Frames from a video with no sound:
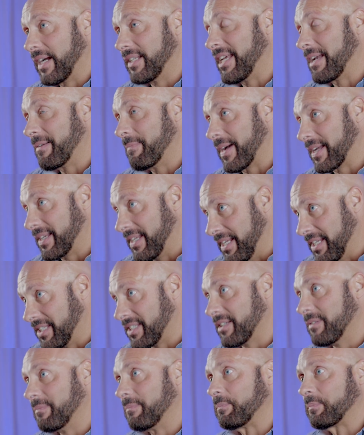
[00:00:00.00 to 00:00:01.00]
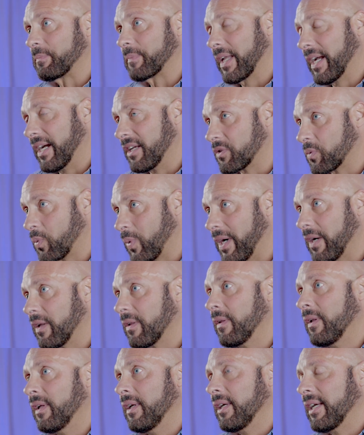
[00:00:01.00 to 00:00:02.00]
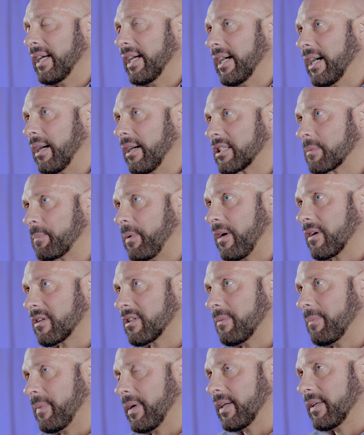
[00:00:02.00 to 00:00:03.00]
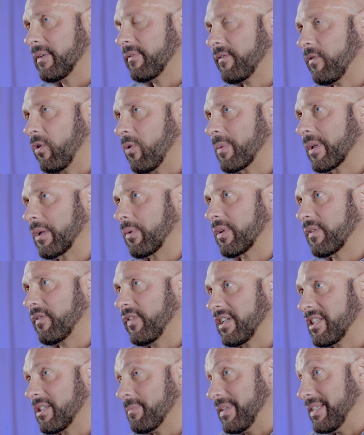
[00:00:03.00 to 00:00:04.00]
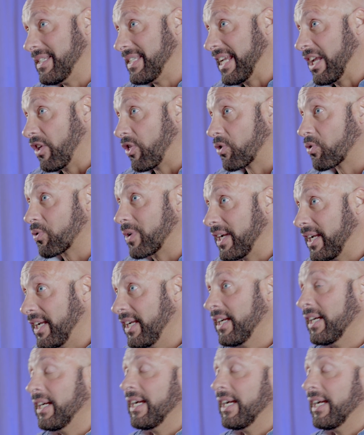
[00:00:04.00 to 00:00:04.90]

I take magnesium as well as part of my formula with vitamin D3.